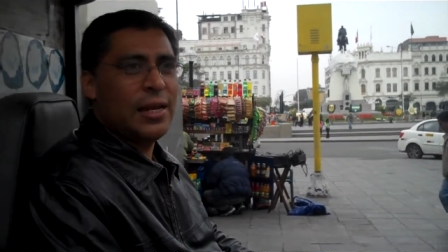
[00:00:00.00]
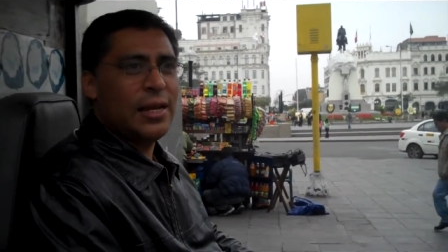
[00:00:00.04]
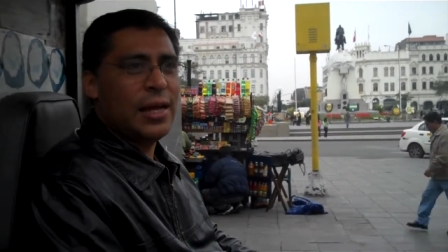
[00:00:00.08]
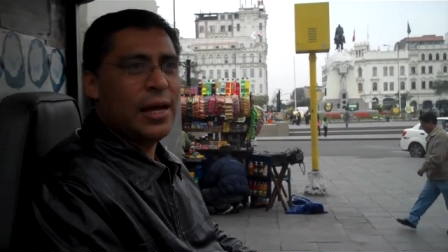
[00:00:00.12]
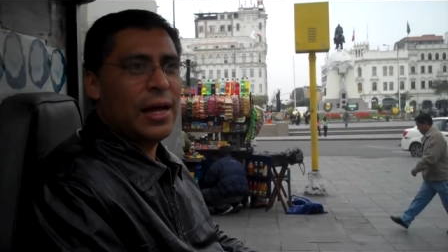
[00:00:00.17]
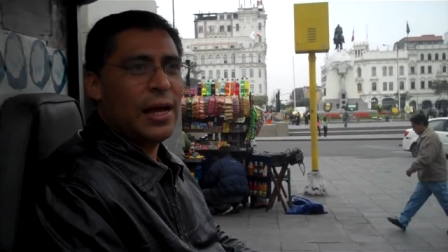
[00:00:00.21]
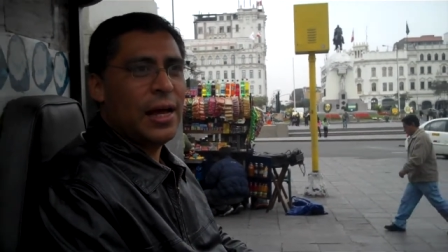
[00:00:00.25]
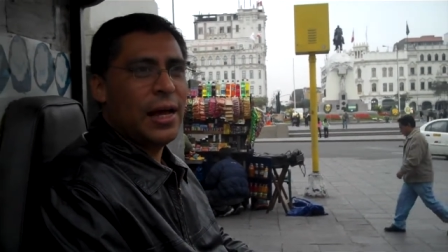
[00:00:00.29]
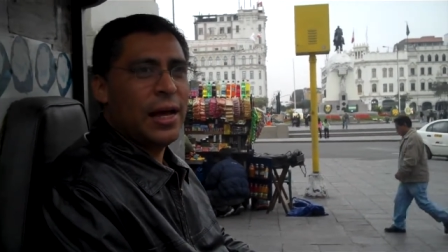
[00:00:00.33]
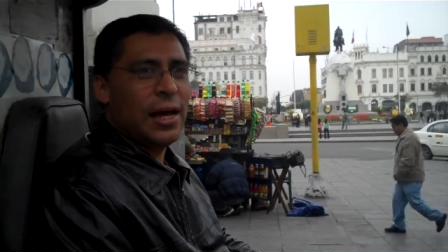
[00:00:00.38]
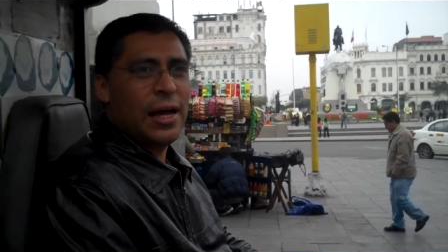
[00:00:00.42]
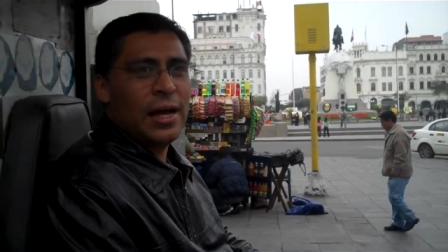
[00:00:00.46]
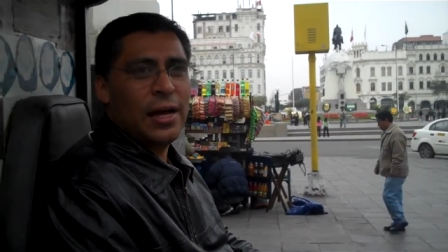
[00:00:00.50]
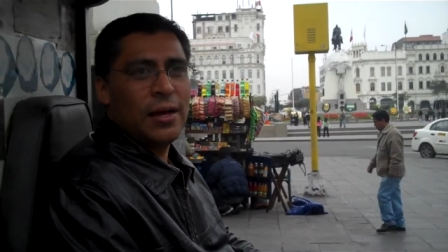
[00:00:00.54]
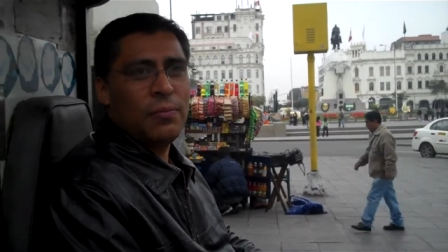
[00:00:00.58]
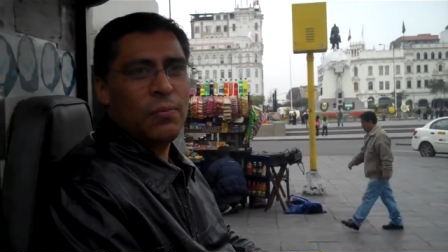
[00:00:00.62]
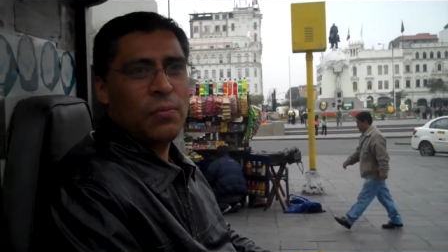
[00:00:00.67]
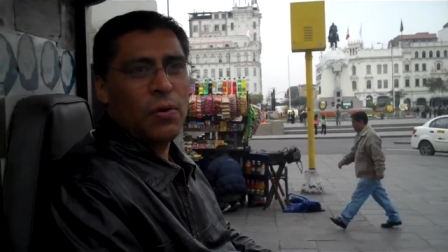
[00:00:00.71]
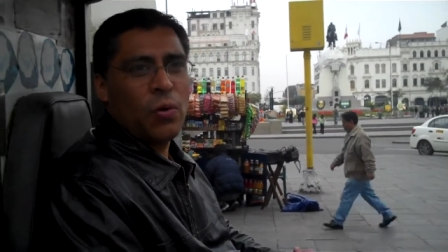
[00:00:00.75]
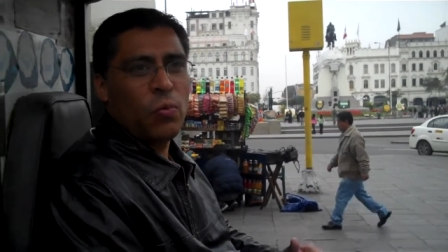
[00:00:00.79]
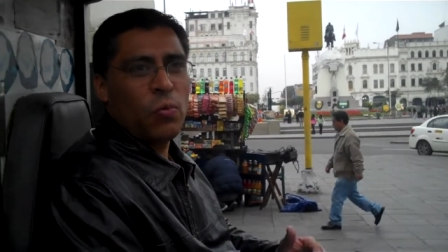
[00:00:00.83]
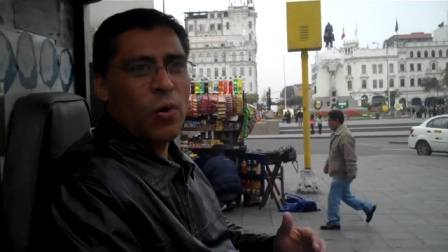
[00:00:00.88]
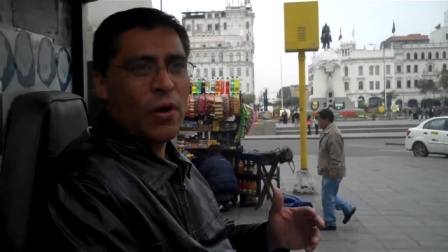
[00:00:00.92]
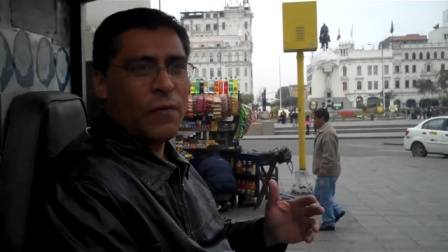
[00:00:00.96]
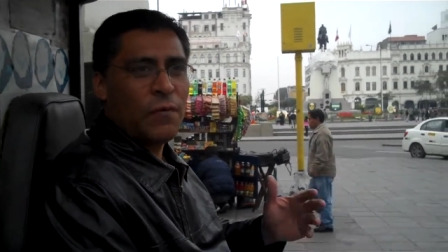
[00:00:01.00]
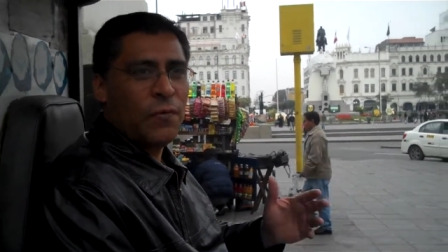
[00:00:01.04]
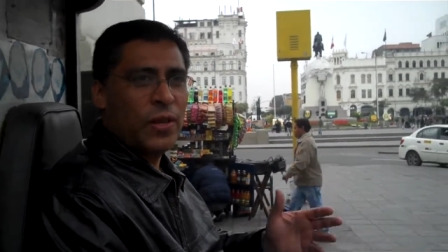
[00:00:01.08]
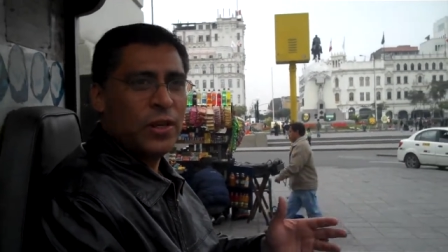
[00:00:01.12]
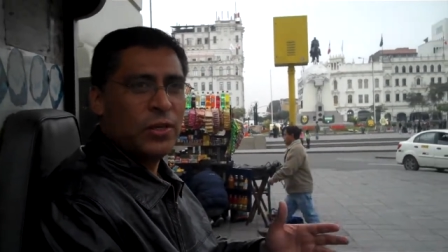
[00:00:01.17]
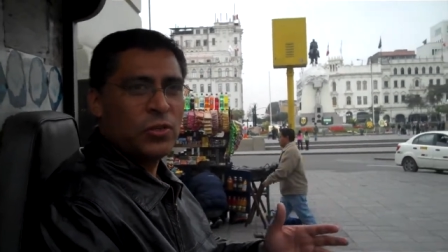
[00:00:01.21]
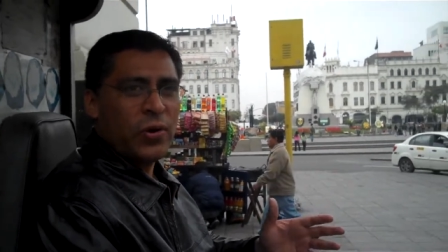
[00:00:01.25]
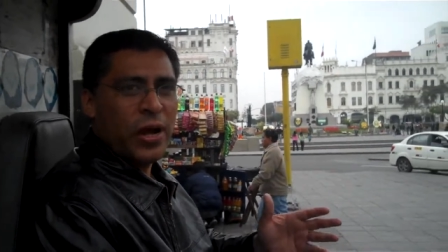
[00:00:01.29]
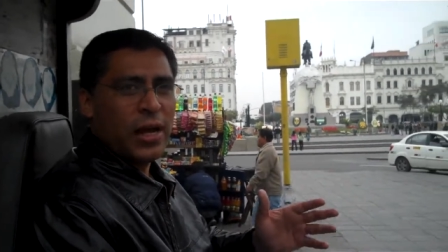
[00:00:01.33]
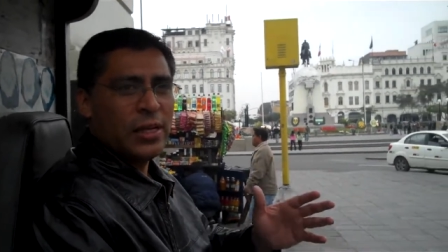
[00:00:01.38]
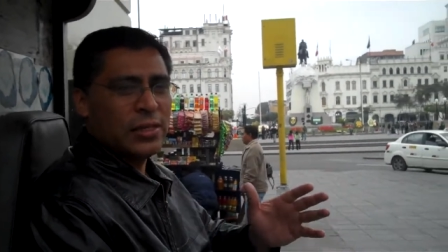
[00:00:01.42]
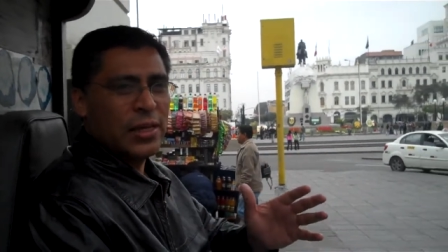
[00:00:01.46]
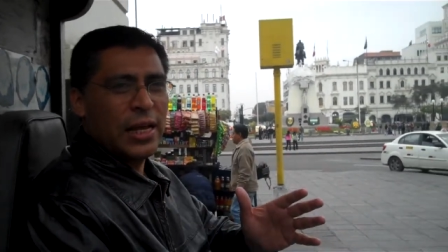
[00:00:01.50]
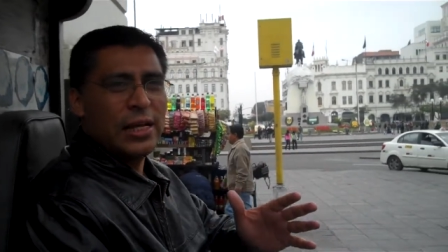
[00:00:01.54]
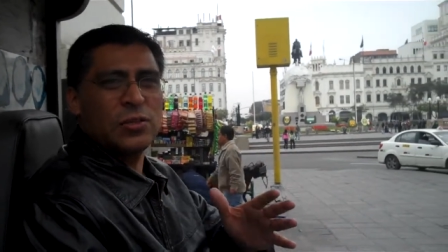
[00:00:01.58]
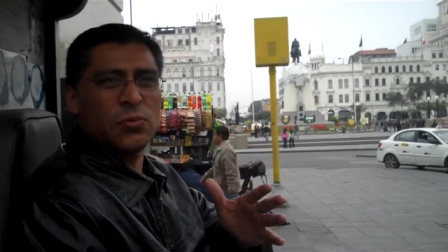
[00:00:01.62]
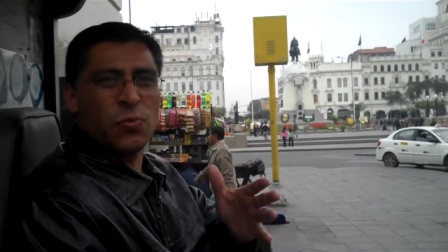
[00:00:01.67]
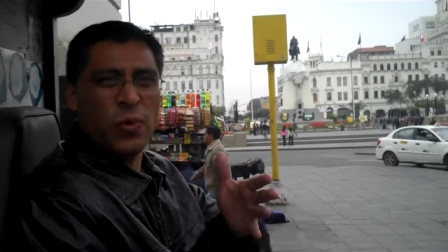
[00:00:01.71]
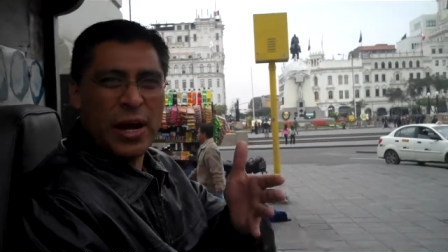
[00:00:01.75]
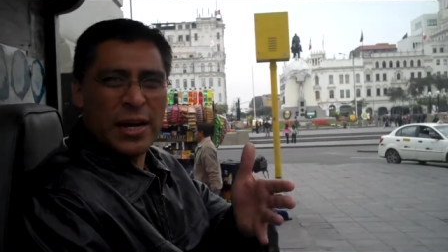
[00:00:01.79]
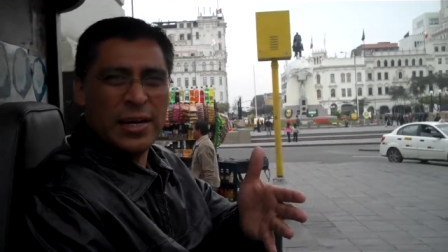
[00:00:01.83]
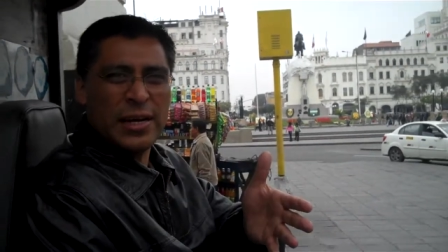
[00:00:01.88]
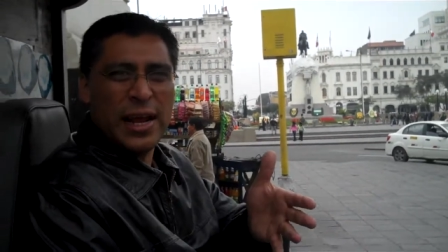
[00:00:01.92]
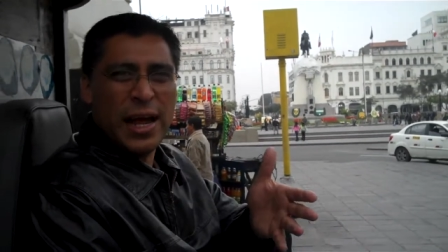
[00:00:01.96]
it roughly
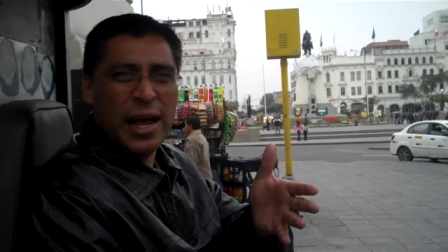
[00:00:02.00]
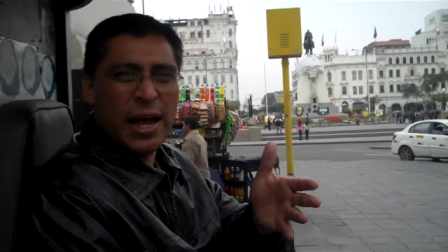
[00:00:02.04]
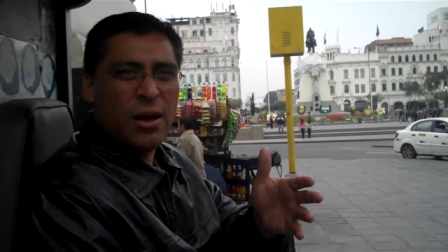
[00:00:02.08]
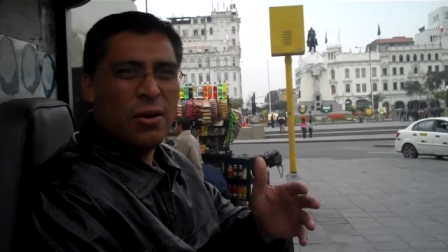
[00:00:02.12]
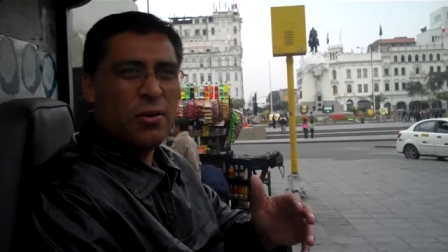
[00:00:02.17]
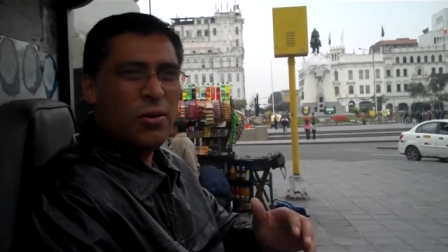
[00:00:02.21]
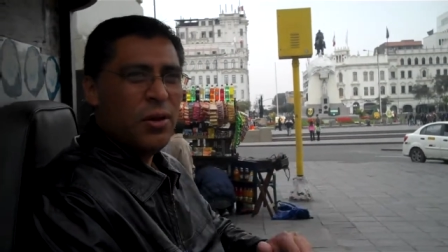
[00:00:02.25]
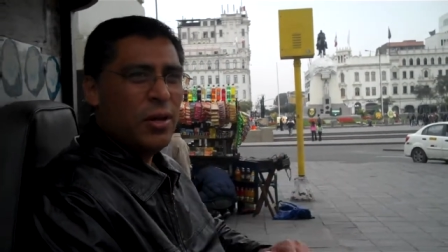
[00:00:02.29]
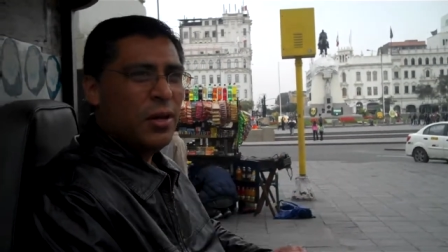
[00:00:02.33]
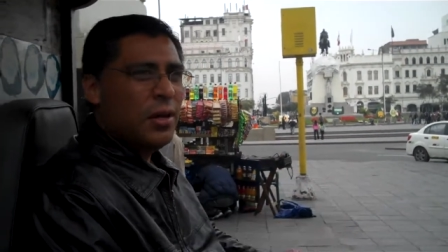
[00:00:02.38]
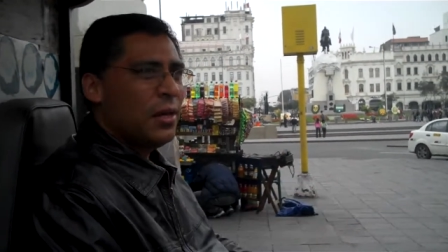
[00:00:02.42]
translates right now